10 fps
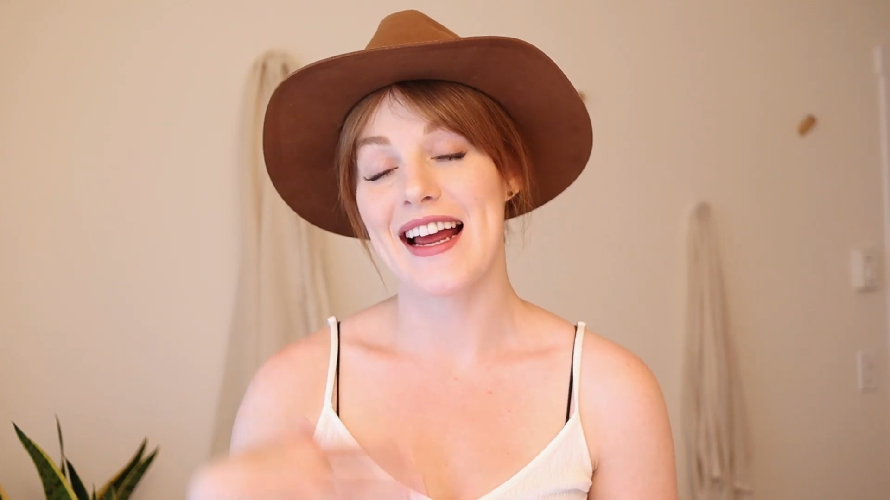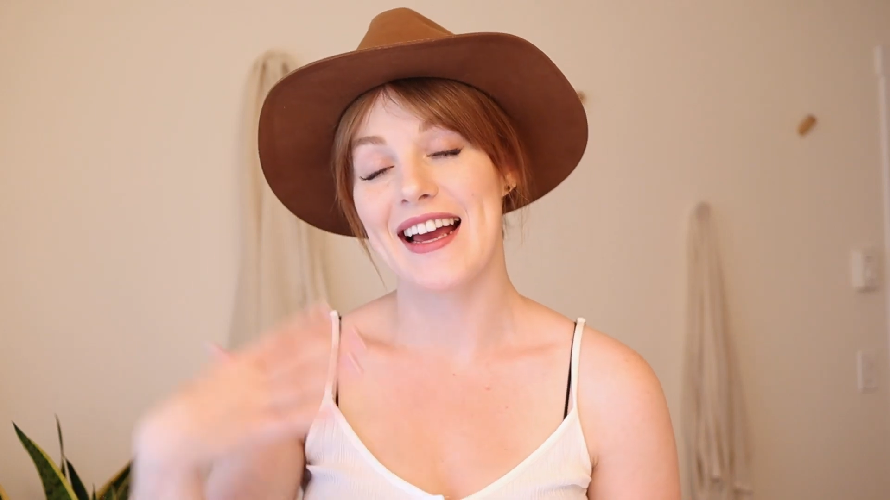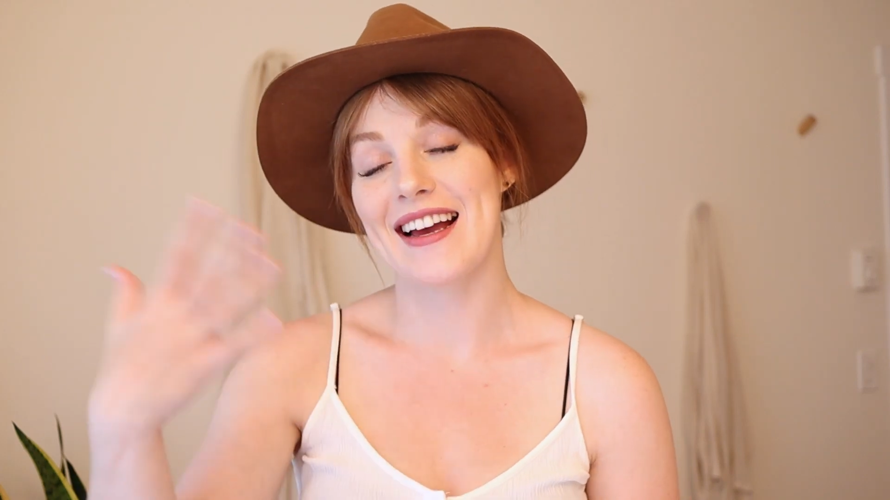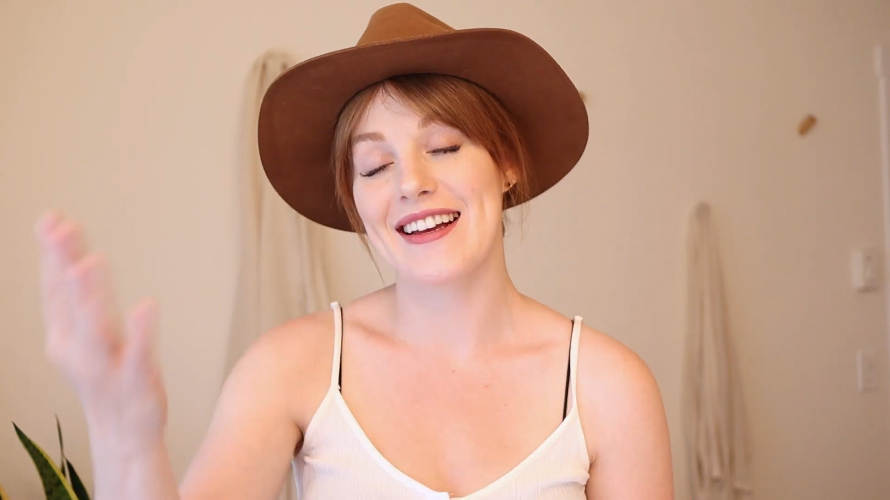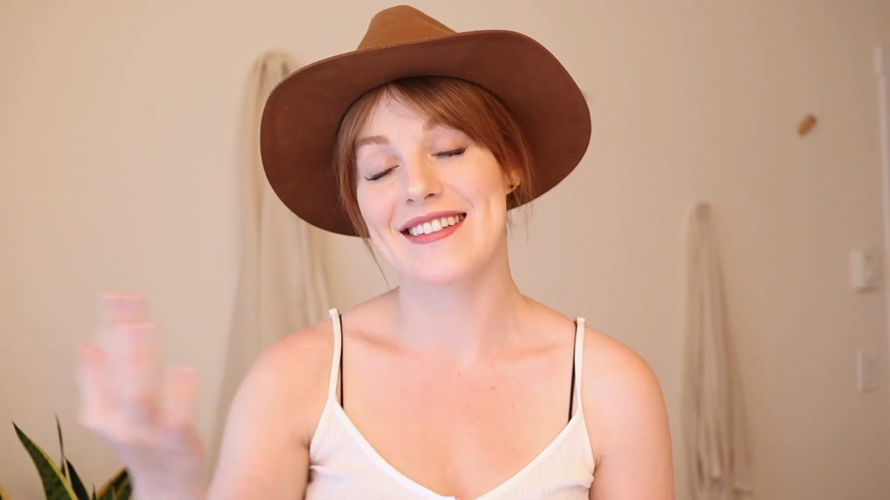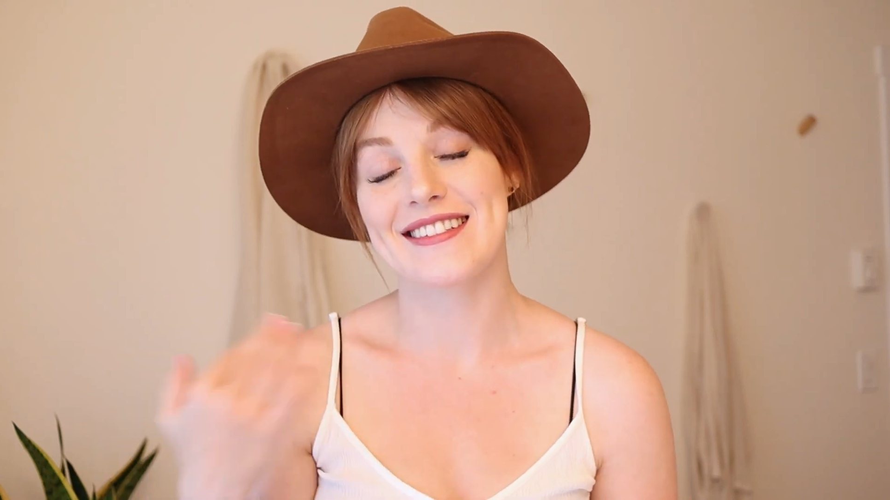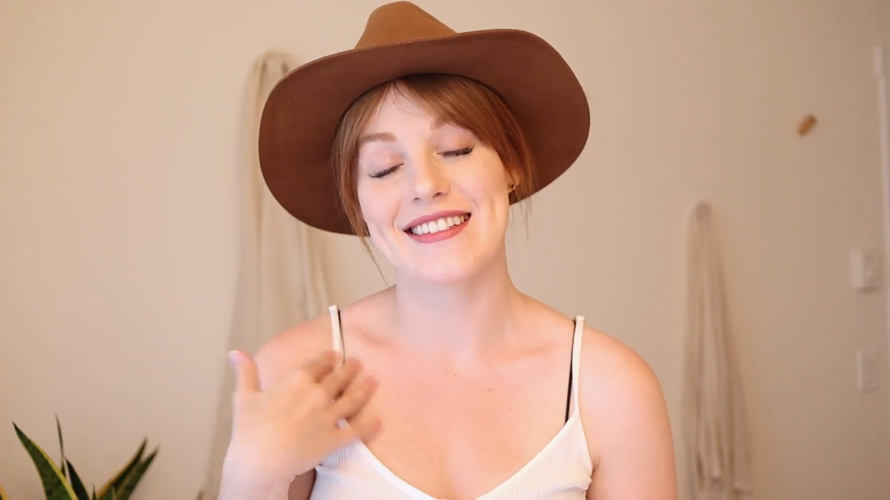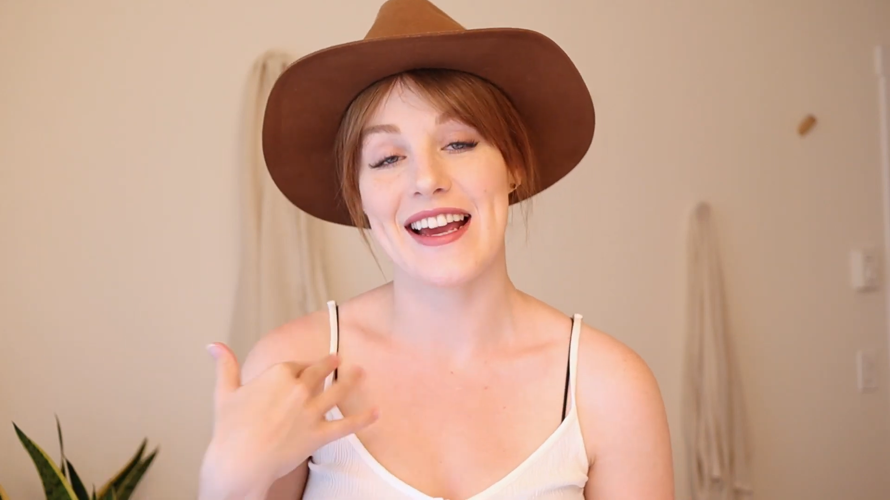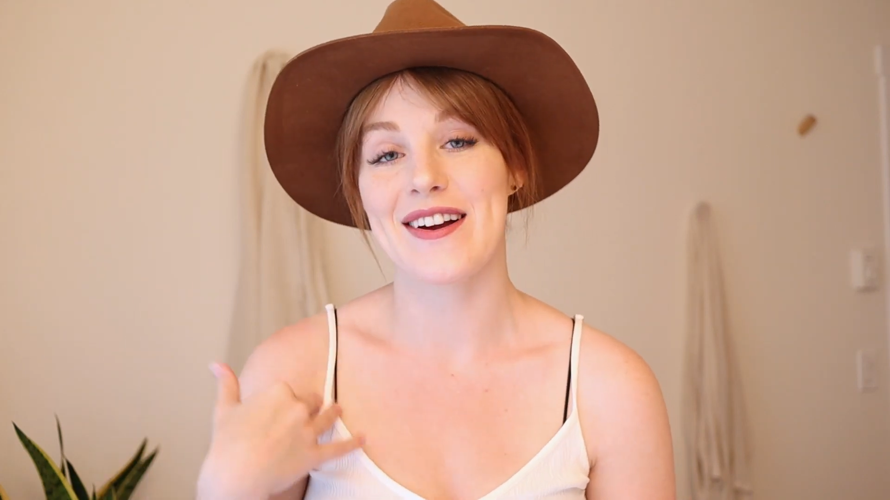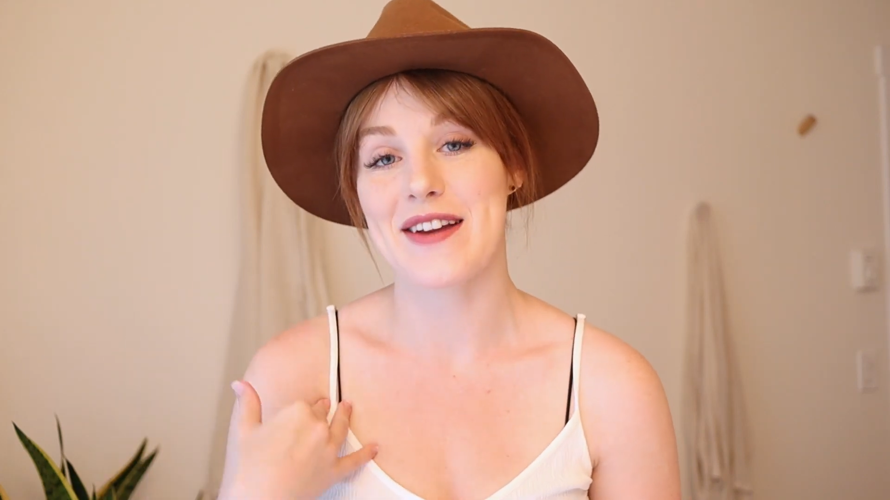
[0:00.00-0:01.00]
and
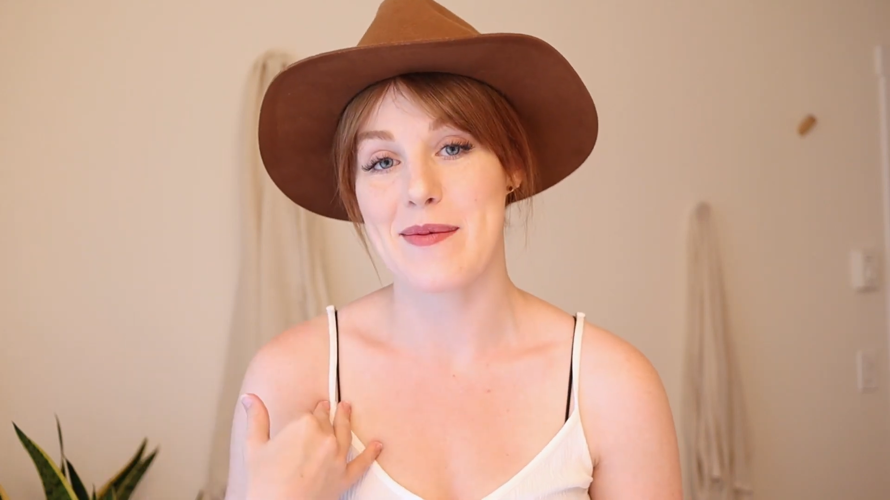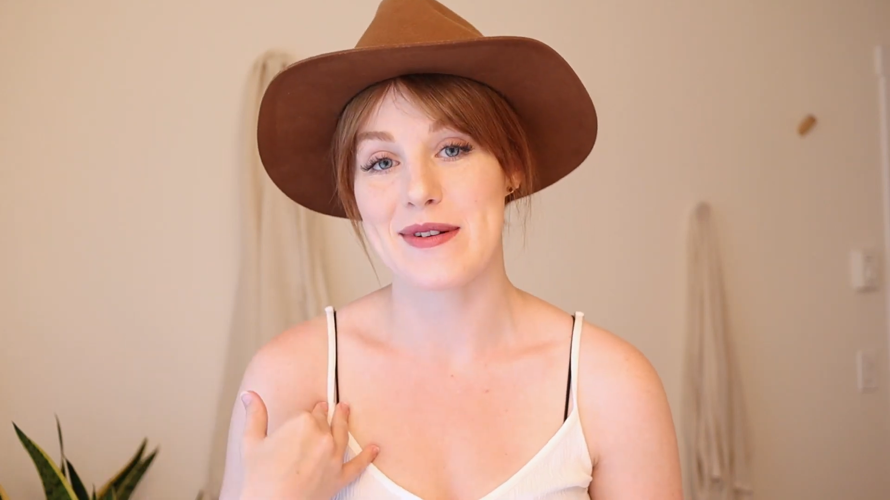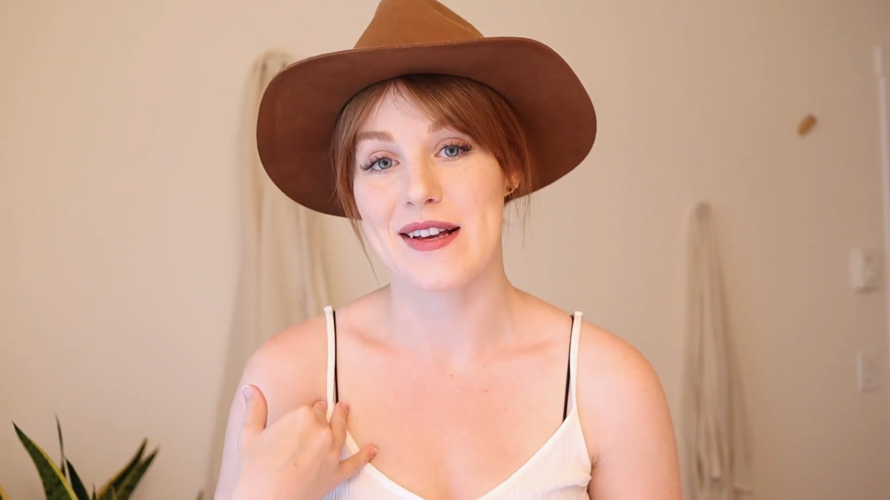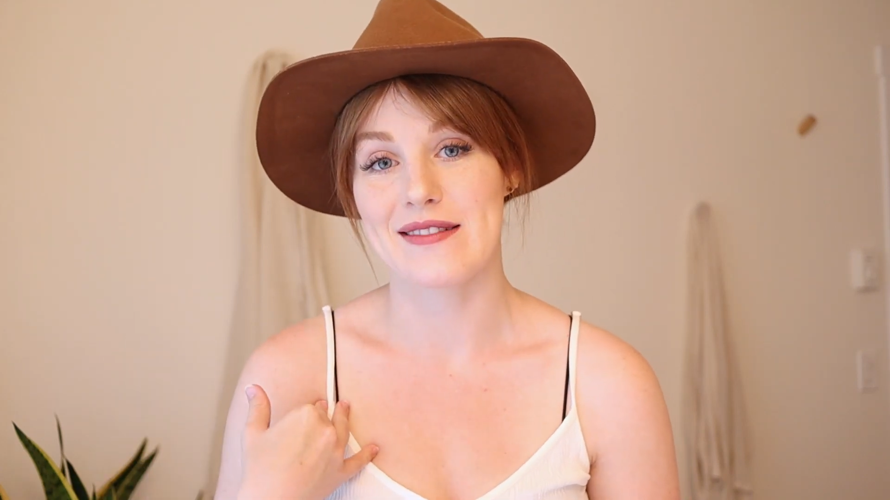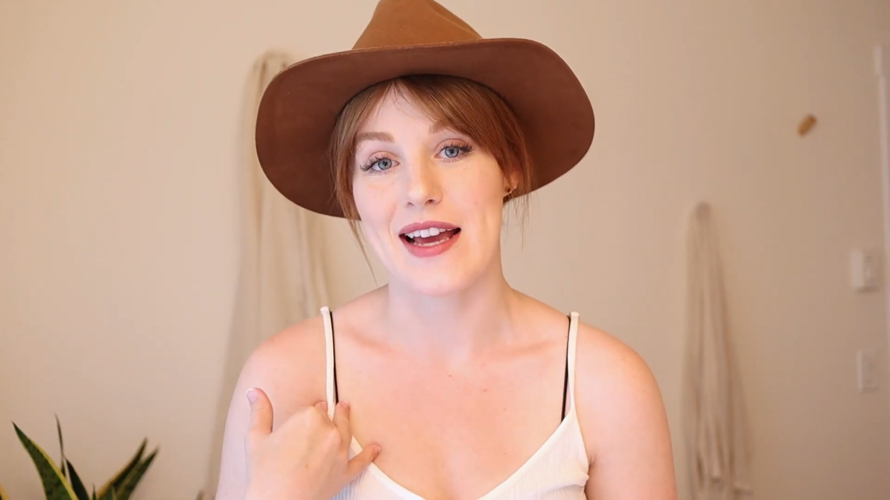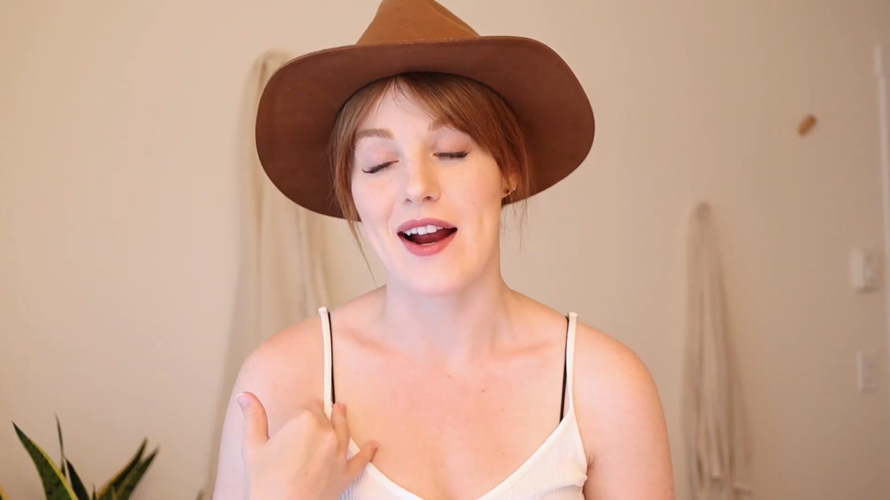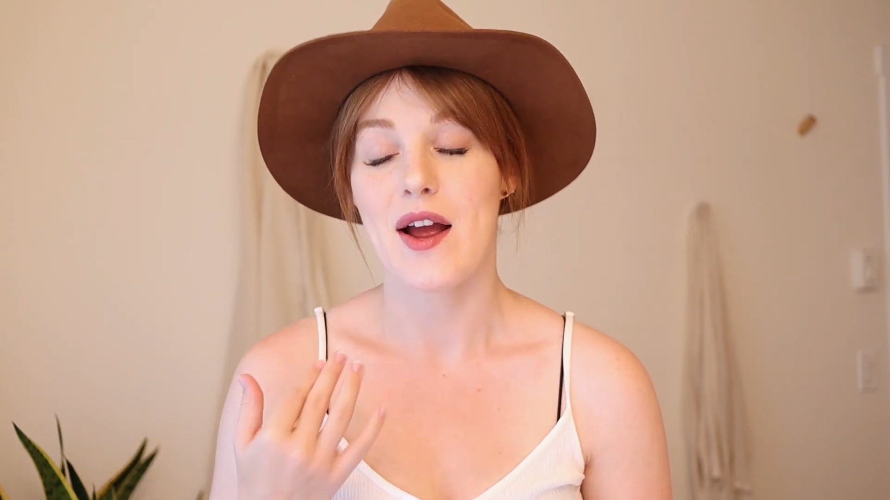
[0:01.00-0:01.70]
lay our diapers out there.